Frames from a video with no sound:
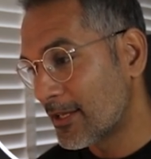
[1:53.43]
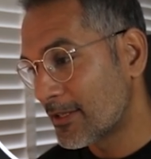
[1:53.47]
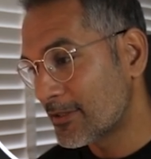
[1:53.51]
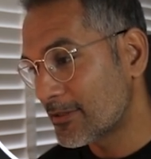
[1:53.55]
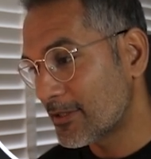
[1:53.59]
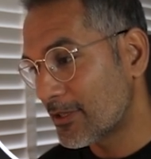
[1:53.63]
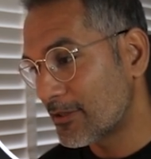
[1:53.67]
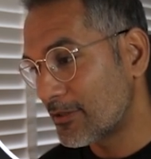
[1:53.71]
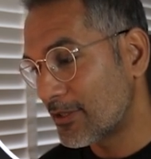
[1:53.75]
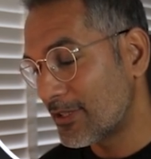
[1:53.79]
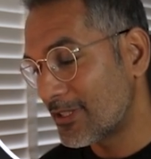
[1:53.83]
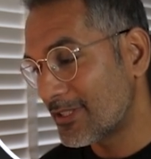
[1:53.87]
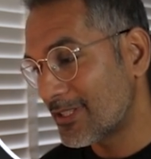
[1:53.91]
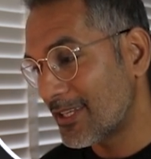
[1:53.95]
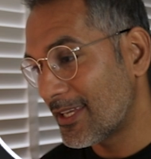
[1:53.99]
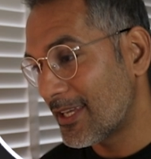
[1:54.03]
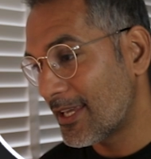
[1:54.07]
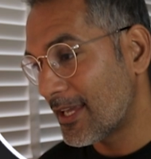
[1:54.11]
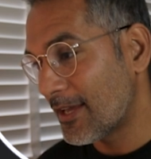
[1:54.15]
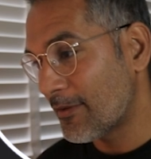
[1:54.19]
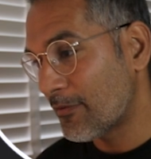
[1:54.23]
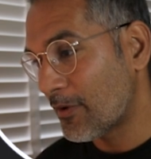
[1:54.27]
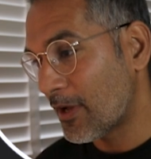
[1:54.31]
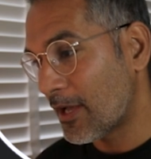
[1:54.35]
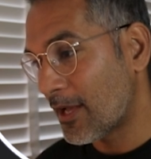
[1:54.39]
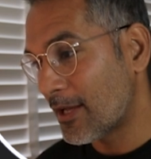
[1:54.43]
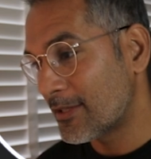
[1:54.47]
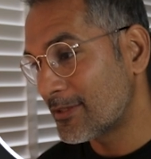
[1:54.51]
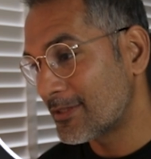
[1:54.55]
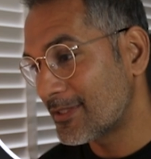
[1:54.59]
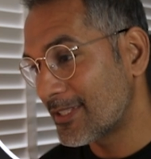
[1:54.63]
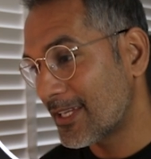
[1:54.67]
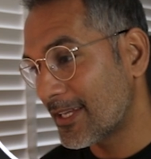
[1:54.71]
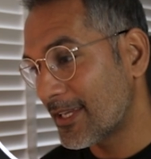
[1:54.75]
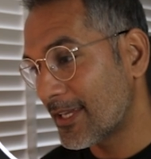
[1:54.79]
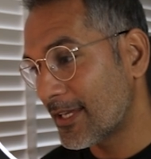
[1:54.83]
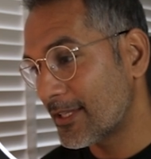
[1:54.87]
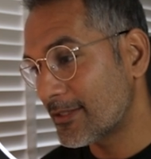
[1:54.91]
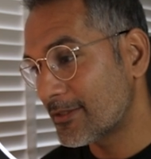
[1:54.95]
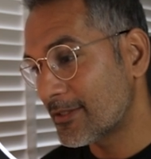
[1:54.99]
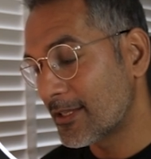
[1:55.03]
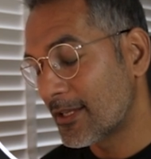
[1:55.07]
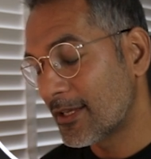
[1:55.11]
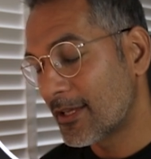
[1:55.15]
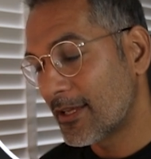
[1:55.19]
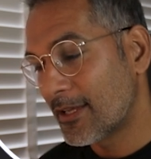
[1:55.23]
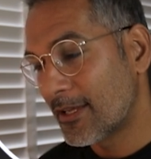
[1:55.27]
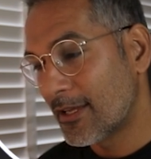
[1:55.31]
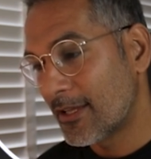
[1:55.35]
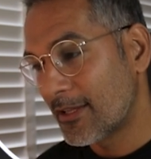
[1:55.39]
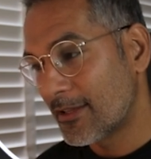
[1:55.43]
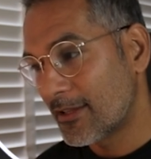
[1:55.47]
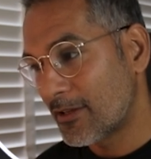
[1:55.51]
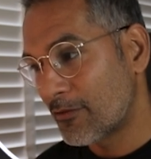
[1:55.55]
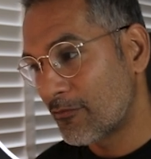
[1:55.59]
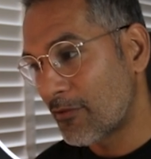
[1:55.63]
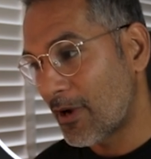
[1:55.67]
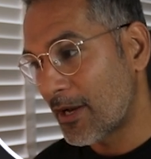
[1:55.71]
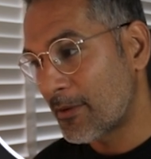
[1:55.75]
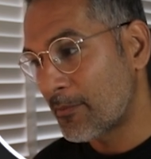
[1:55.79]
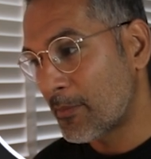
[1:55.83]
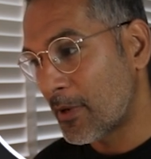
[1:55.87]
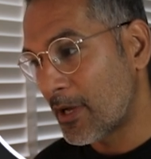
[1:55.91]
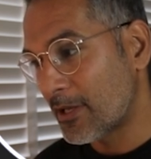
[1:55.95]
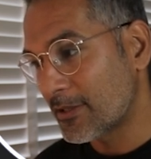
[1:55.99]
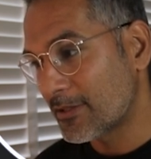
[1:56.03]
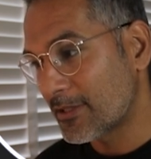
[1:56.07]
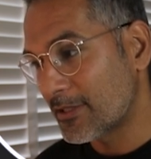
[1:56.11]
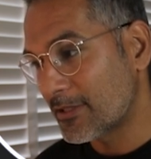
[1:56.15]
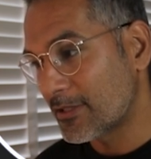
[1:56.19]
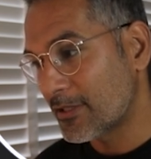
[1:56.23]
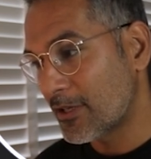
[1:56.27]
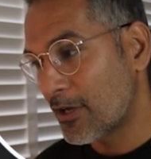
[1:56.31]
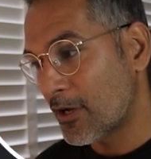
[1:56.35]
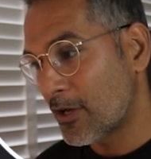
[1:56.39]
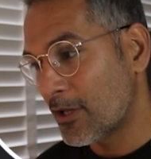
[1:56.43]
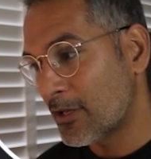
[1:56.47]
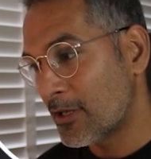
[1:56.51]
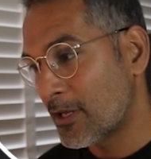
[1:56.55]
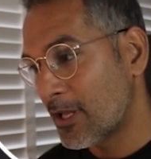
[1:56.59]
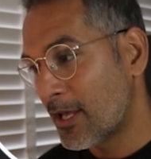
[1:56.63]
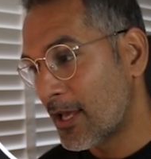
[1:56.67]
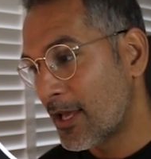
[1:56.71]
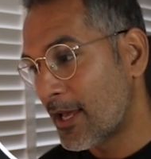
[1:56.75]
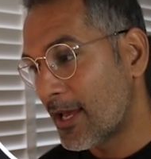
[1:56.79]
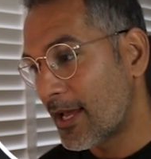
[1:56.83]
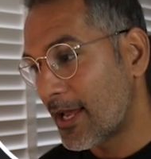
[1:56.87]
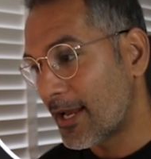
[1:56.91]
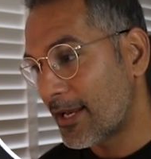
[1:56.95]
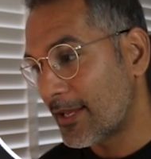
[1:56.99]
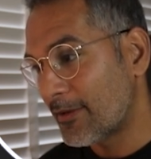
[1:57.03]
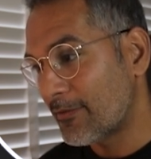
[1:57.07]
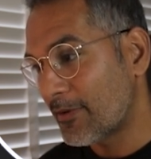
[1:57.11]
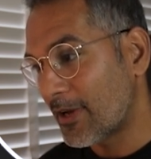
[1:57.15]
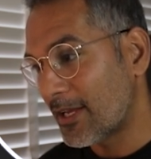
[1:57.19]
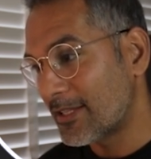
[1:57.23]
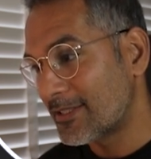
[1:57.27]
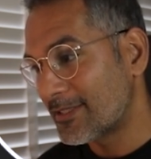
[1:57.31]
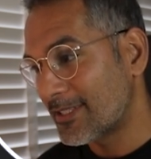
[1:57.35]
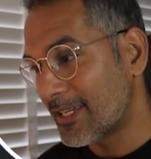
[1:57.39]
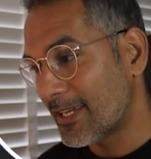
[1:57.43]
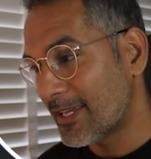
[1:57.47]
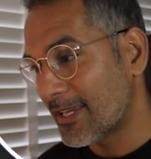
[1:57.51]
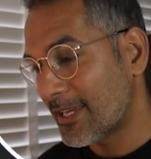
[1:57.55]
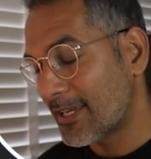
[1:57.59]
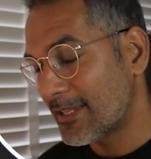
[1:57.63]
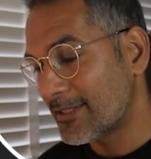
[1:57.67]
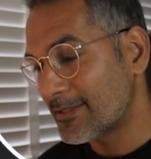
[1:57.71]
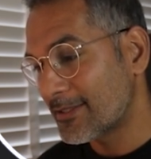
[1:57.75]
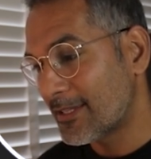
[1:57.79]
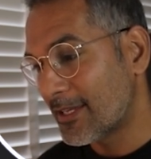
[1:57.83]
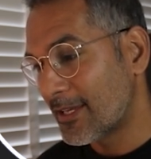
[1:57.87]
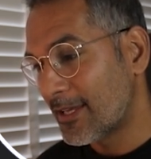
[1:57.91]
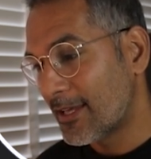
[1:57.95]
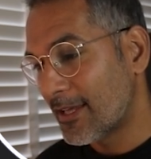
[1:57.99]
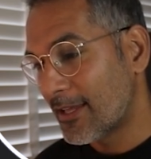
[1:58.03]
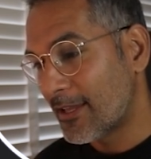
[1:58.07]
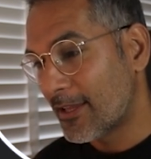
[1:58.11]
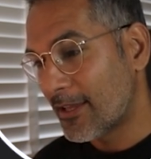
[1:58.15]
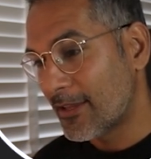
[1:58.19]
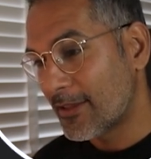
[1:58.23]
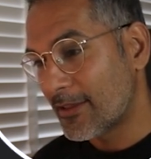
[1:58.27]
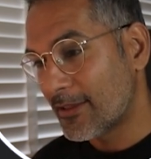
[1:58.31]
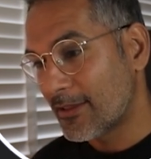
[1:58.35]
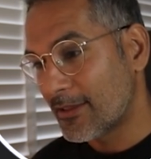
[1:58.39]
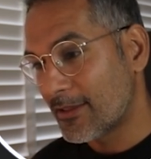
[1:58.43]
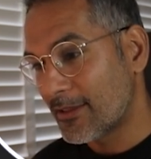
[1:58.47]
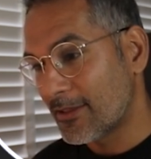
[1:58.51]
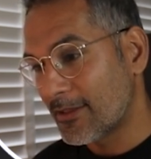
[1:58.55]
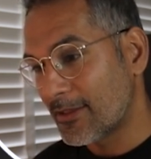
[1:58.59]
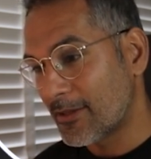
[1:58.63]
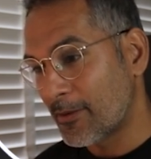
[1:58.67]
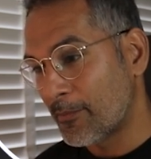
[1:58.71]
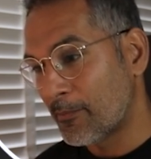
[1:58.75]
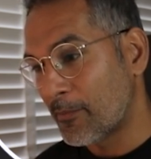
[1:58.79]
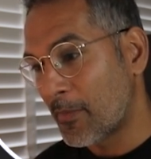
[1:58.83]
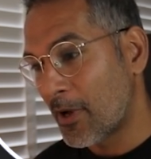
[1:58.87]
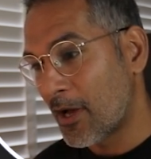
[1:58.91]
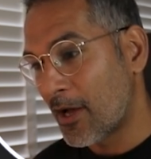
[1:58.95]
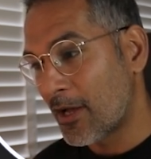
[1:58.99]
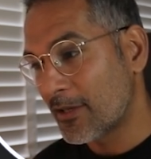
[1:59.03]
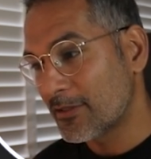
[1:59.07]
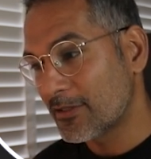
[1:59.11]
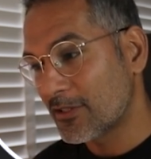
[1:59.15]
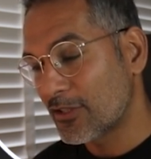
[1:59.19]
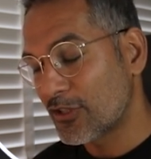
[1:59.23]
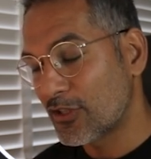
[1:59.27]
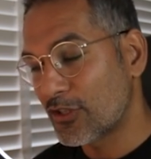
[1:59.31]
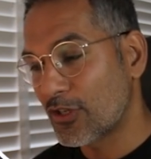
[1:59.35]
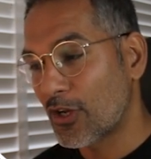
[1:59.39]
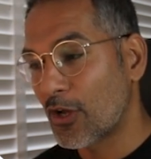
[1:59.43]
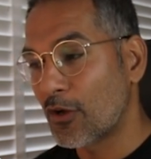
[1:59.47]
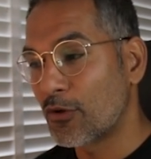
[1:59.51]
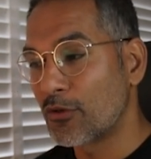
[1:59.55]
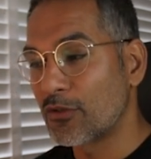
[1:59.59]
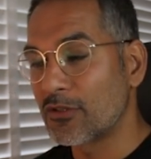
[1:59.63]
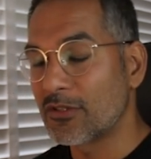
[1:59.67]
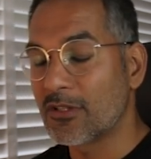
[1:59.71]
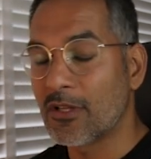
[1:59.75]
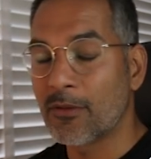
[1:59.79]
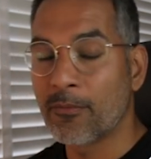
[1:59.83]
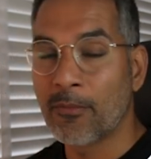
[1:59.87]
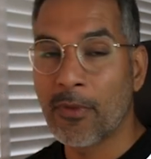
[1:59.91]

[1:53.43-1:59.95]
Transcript: So you see, if I untick it, the red mask is gone, and if I tick it, the mask shows, the